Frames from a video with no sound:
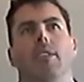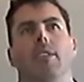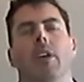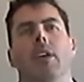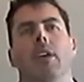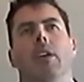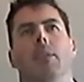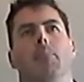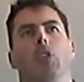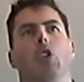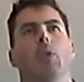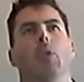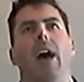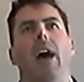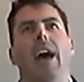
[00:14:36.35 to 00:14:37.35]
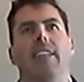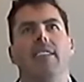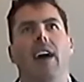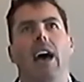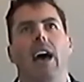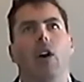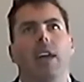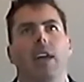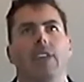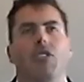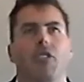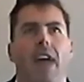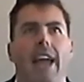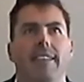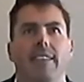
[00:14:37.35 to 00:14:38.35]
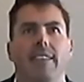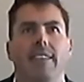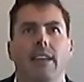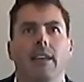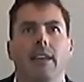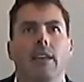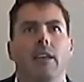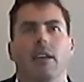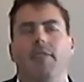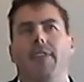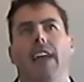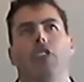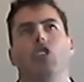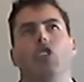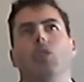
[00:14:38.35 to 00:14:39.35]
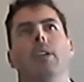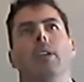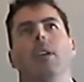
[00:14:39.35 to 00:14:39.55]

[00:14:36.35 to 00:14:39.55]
If you and I, Ty, are interacting, in fact, you,